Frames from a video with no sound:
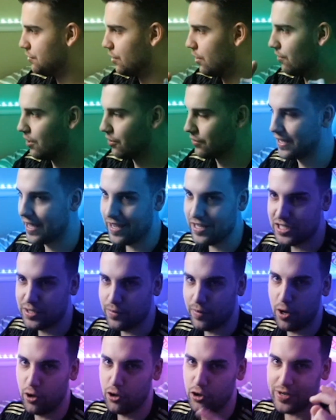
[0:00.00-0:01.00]
Okay, so I owe
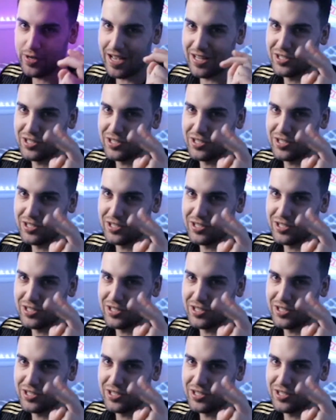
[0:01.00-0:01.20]
you guys two